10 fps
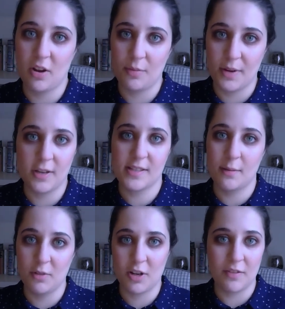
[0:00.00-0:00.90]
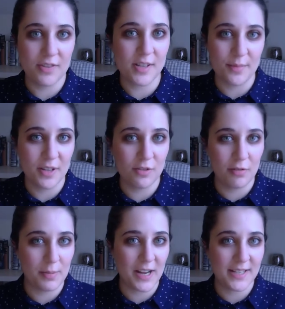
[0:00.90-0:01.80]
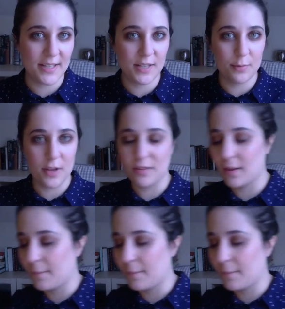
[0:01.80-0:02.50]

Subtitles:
because I'm looking for something to replace these with.